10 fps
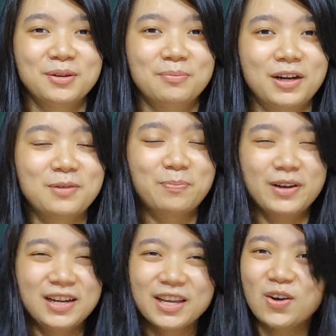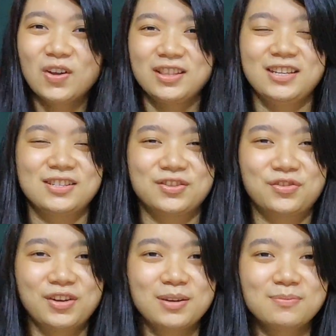But building all these
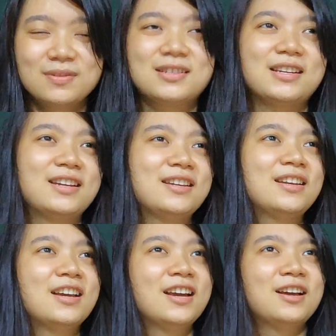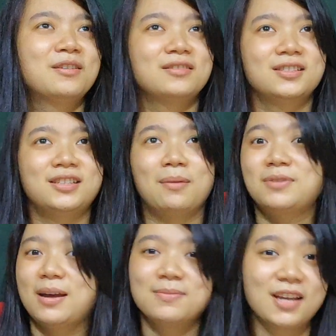dreams and
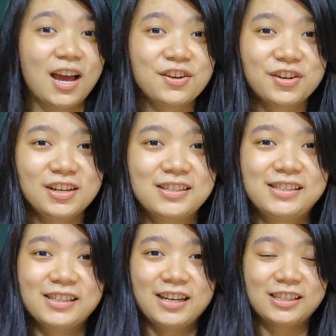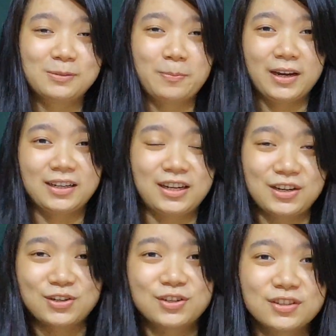sometimes unrealistic
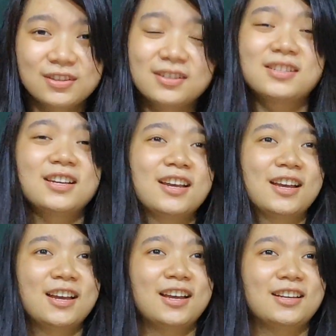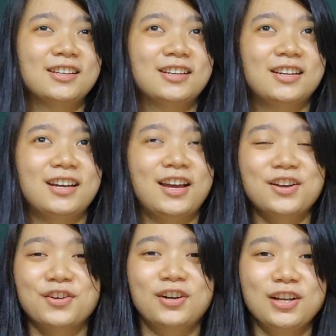expectations
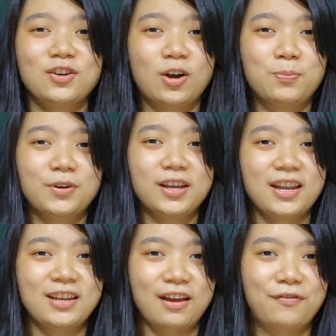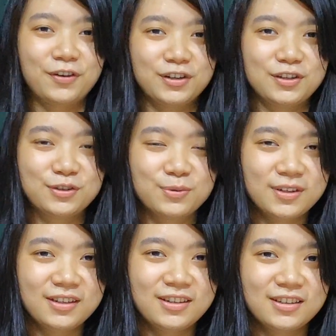and really not putting any effort into
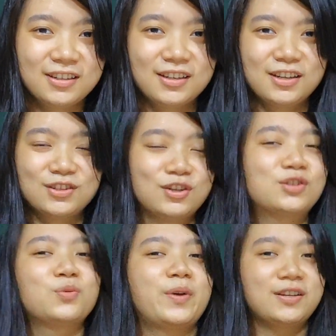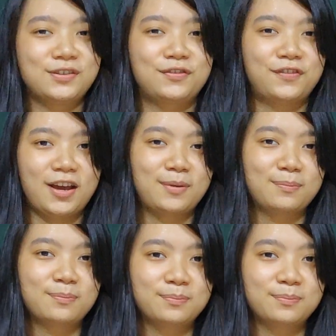it is just a waste of time.